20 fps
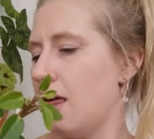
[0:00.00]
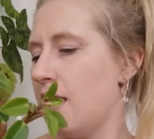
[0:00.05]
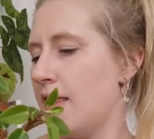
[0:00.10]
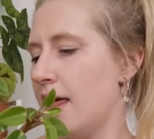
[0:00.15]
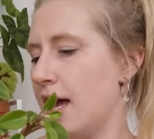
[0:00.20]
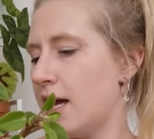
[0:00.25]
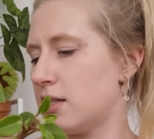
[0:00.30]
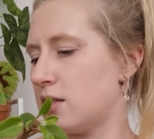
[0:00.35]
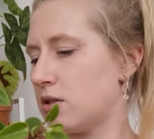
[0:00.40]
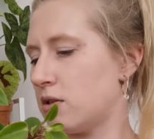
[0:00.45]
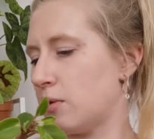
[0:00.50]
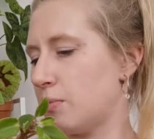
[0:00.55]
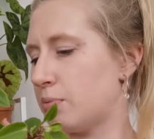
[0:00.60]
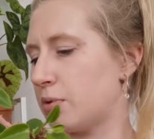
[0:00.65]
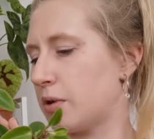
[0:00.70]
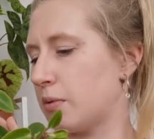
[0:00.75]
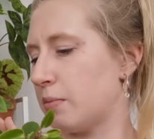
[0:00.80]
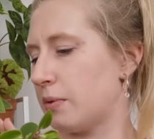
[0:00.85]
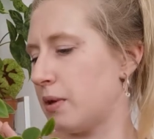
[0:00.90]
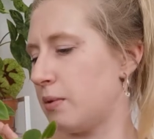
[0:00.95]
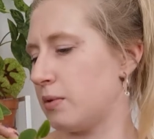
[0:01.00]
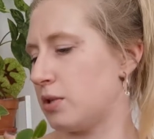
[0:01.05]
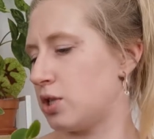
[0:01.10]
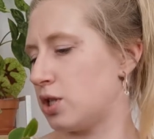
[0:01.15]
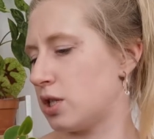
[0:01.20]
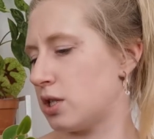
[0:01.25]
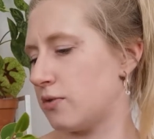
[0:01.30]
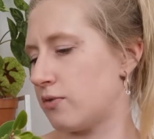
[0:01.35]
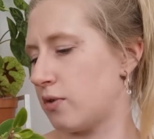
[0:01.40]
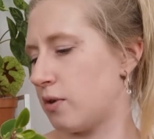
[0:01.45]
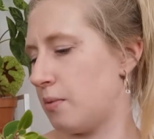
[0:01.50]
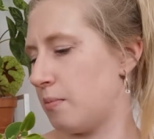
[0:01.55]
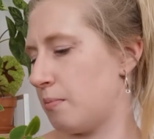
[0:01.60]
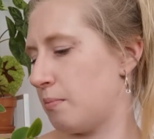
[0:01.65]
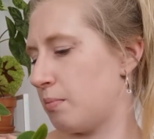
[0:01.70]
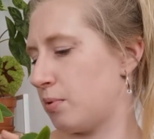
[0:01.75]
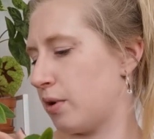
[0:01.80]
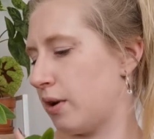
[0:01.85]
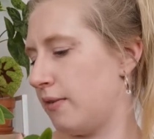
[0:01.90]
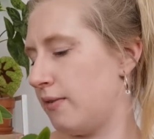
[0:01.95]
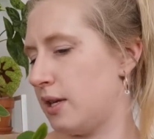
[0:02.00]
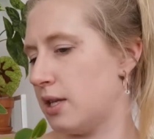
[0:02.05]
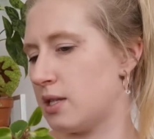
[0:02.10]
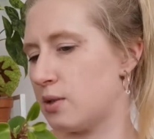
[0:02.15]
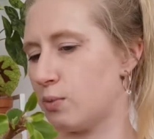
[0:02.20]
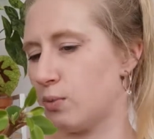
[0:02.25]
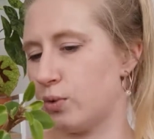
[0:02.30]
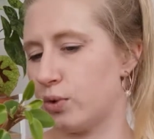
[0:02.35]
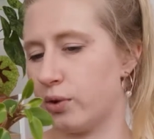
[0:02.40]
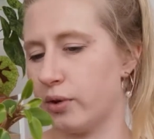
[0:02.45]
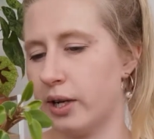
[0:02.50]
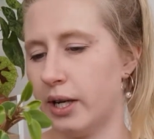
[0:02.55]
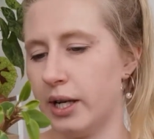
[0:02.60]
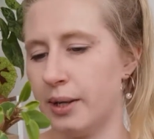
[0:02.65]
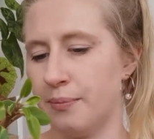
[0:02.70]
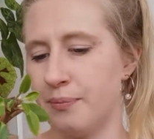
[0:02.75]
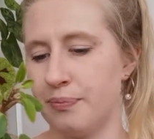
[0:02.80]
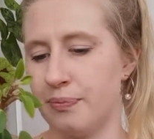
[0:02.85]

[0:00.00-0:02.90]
that, so it probably was just from previous watering.